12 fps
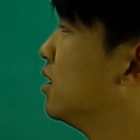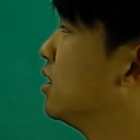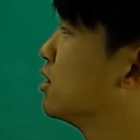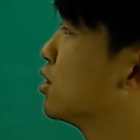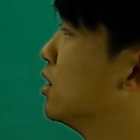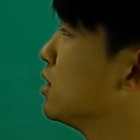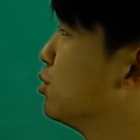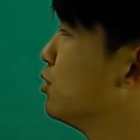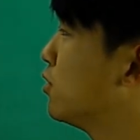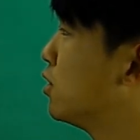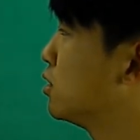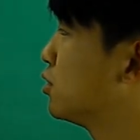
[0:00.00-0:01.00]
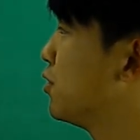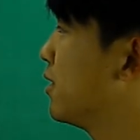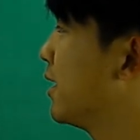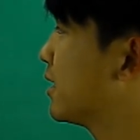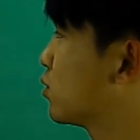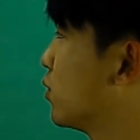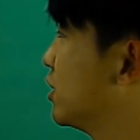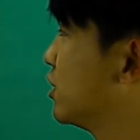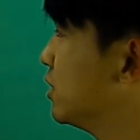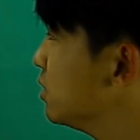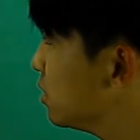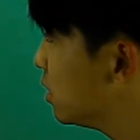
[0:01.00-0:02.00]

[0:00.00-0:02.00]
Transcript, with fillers: So let's move on to the next question.